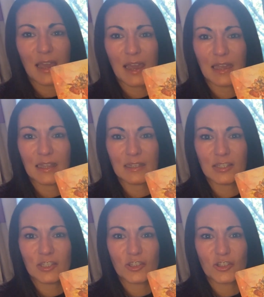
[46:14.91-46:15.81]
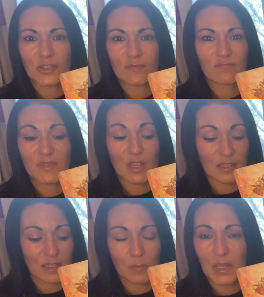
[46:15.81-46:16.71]
and just
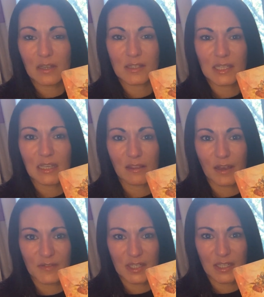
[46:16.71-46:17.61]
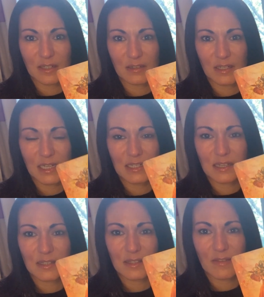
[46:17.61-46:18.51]
does it because he loves it. He
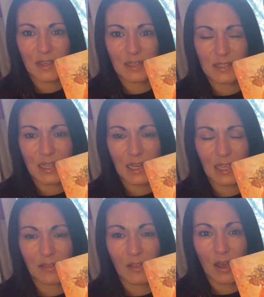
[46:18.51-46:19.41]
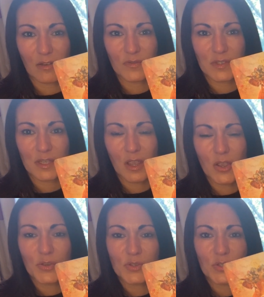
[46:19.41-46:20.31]
does the things that he loves.
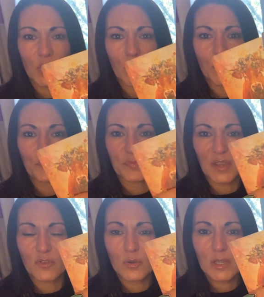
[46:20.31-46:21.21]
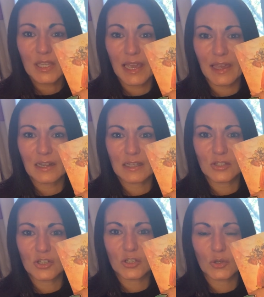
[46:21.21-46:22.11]
So if you can get
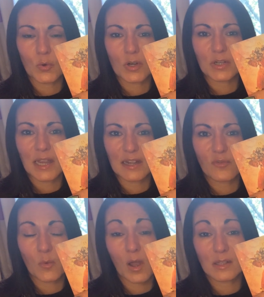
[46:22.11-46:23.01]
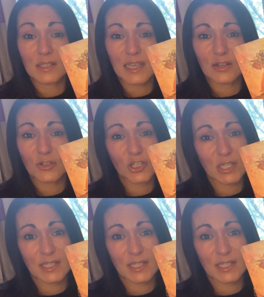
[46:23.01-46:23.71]
into your Knight of Wands energy,